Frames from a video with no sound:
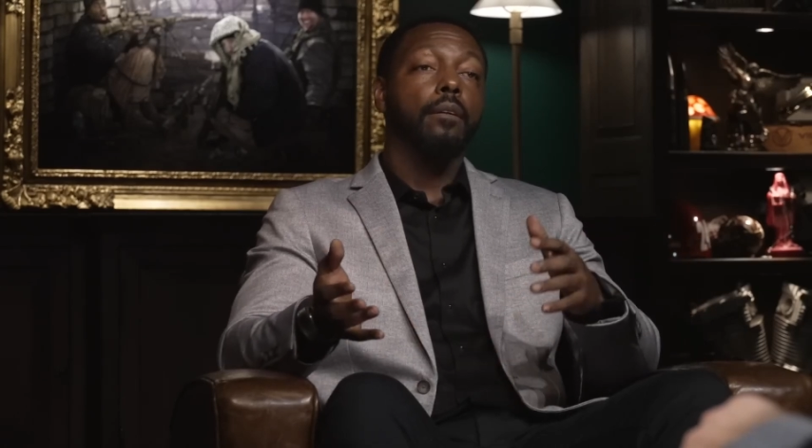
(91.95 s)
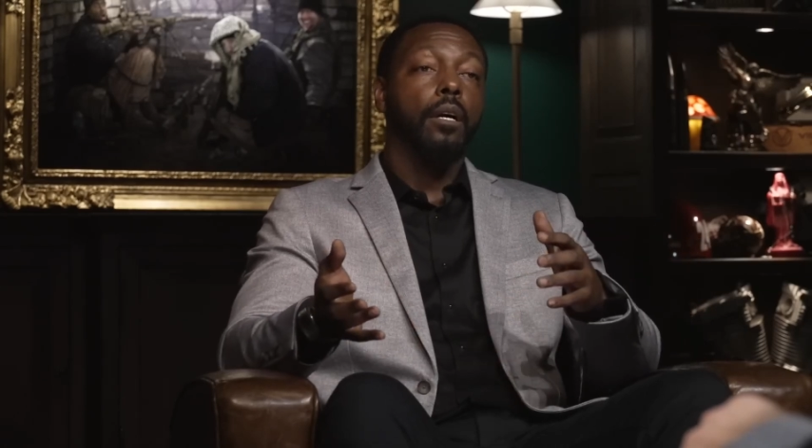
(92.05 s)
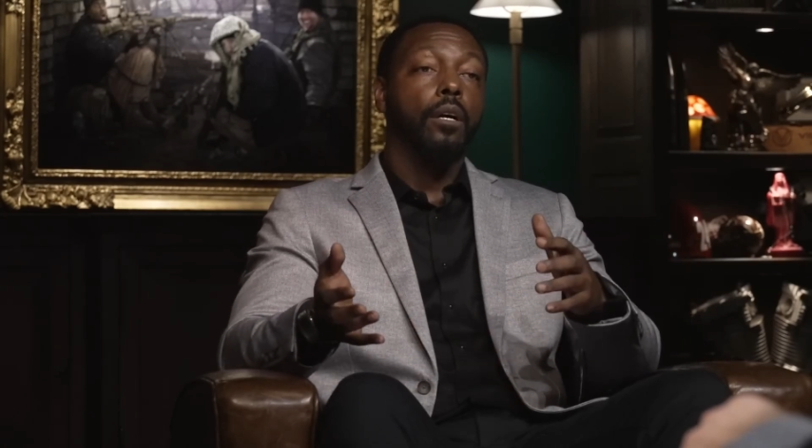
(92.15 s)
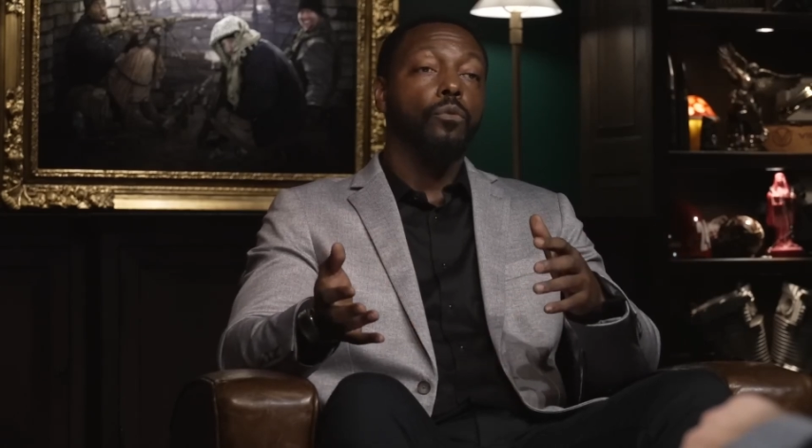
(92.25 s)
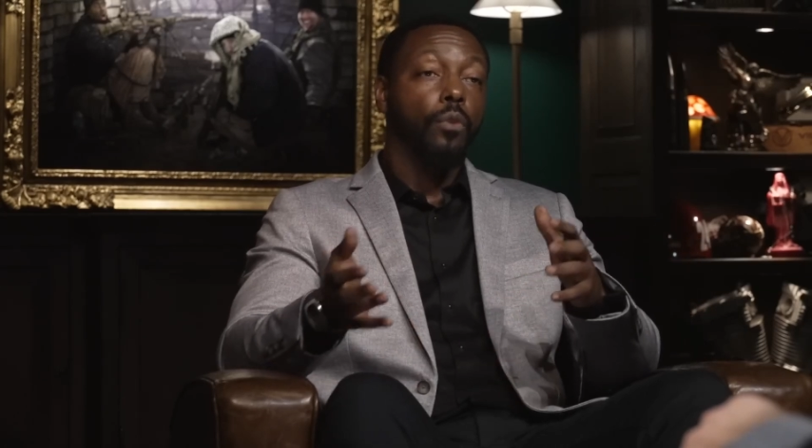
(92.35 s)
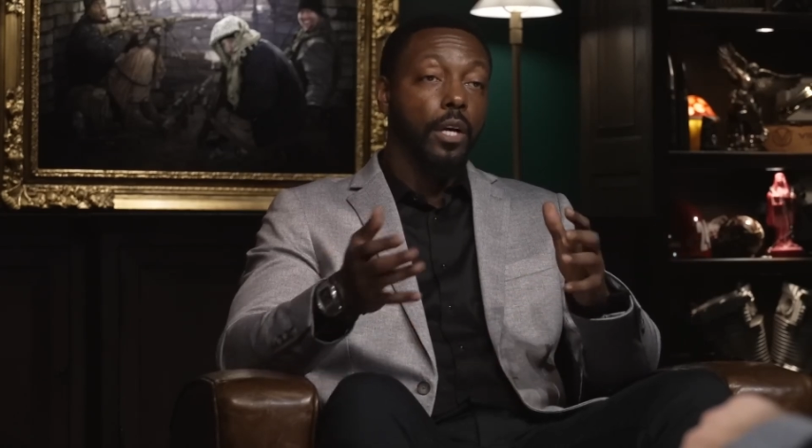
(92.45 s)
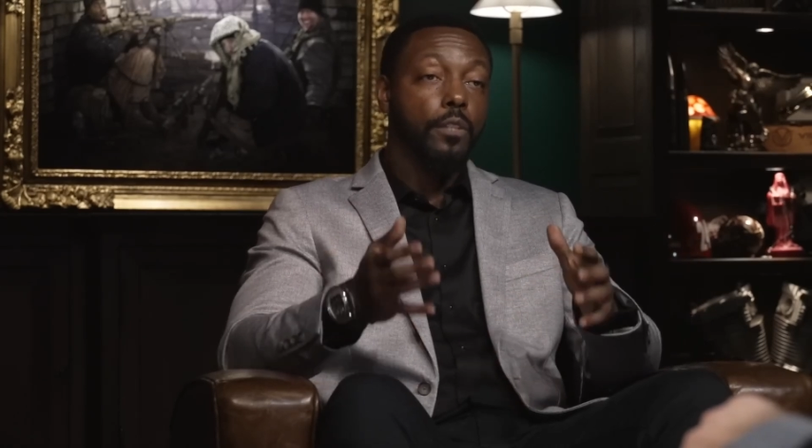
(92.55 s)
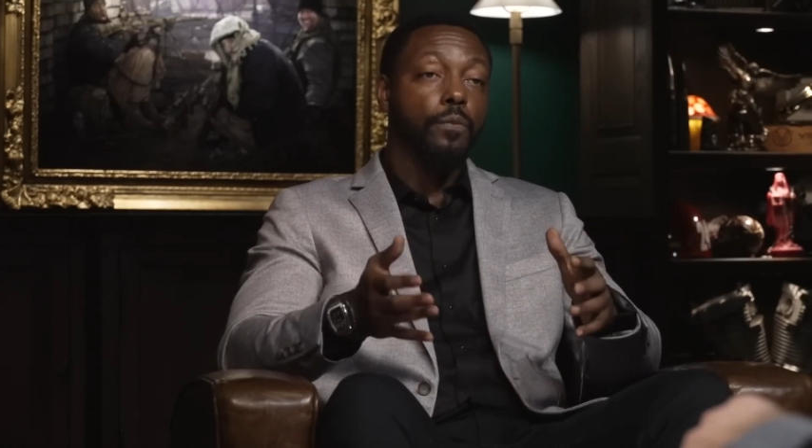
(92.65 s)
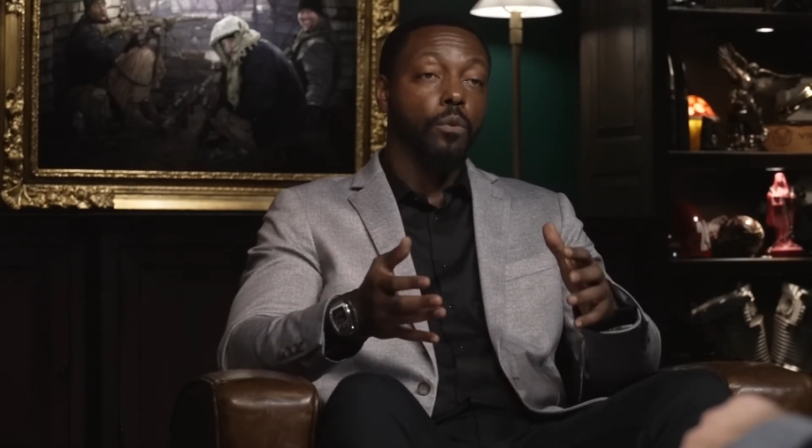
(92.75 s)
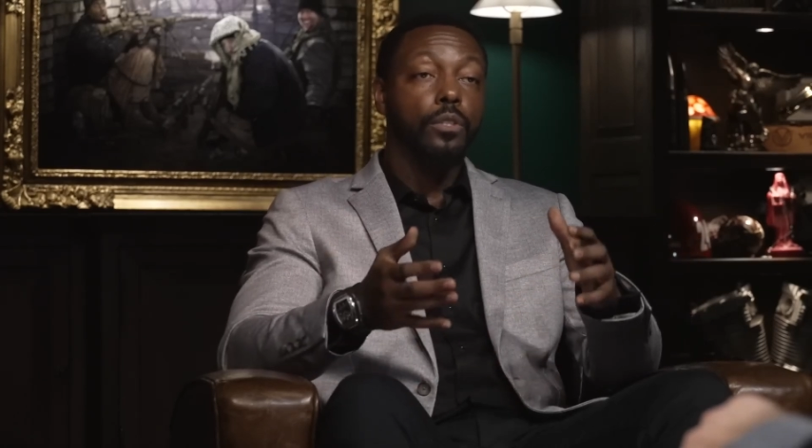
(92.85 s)
rush
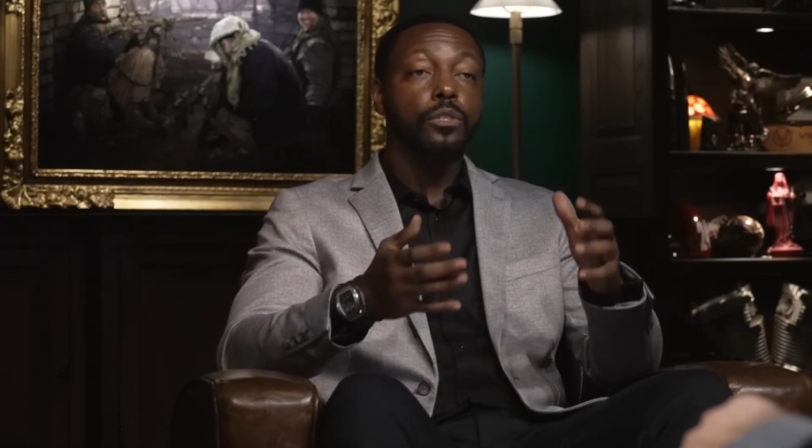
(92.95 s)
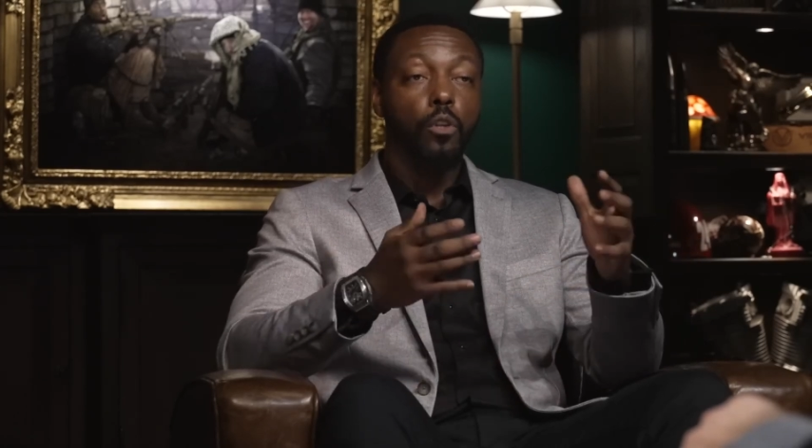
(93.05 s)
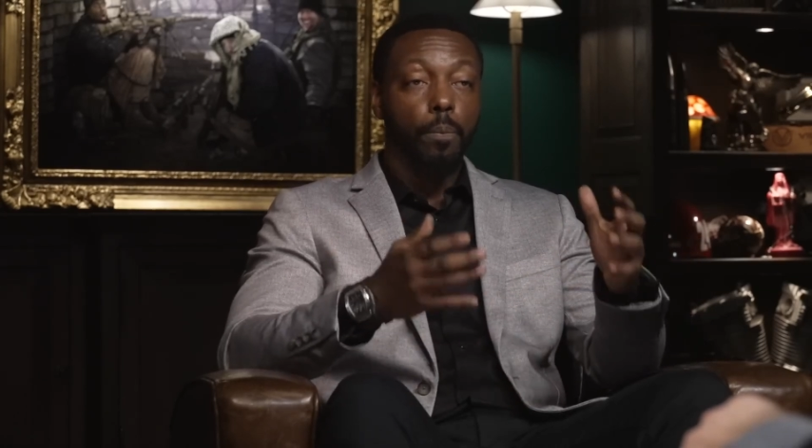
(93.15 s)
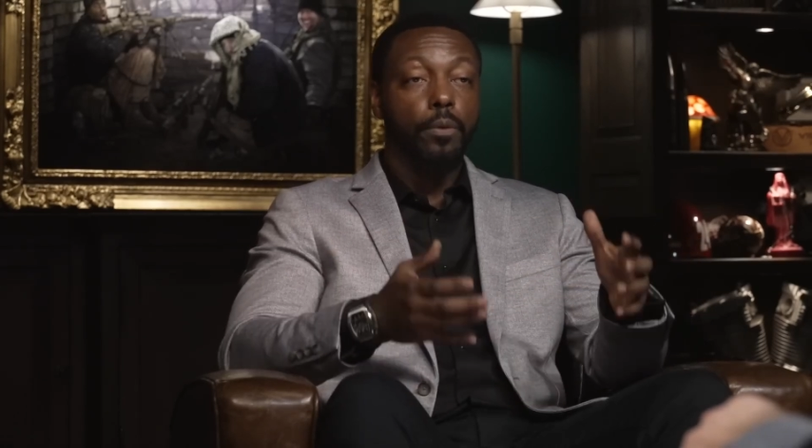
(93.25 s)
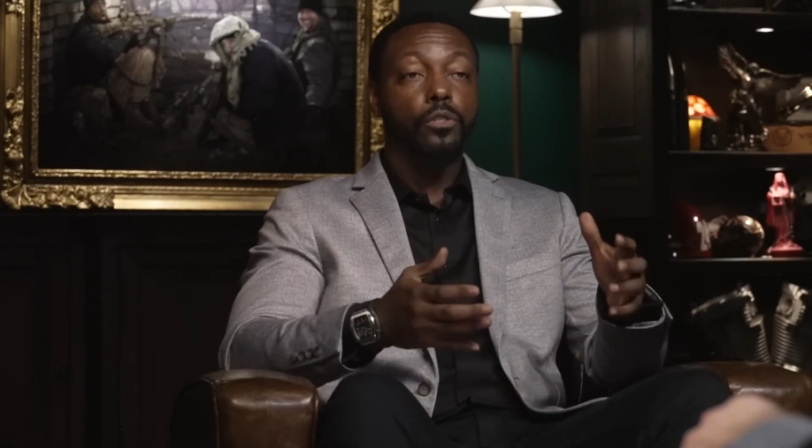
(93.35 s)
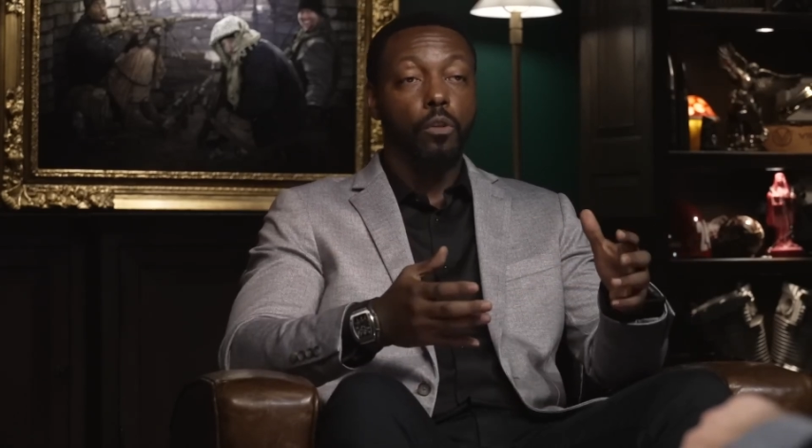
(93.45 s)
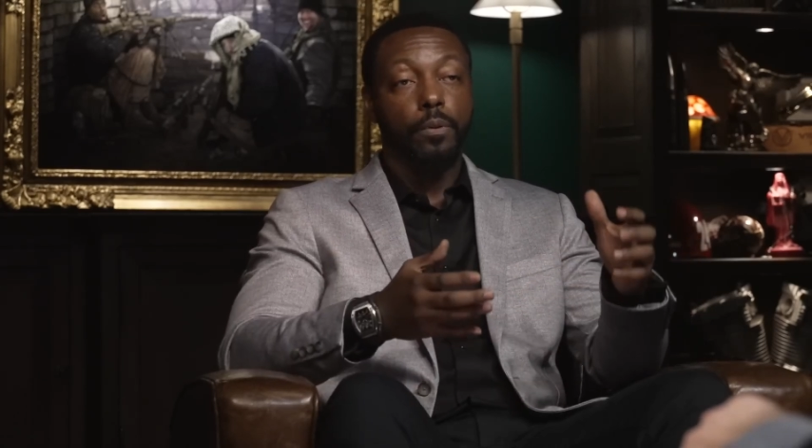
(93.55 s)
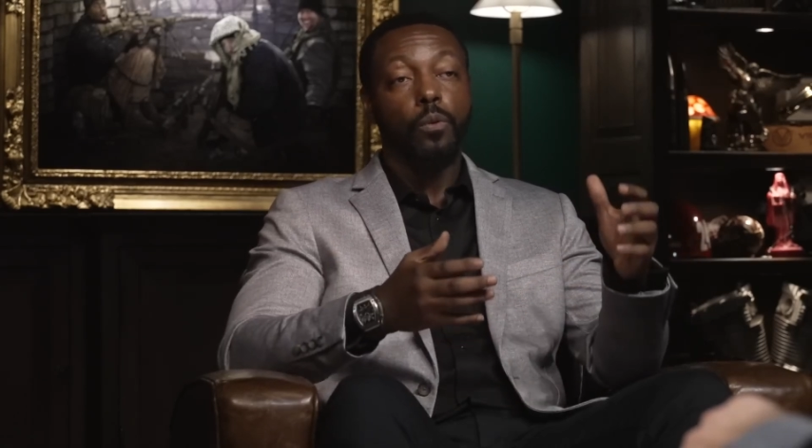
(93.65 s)
for super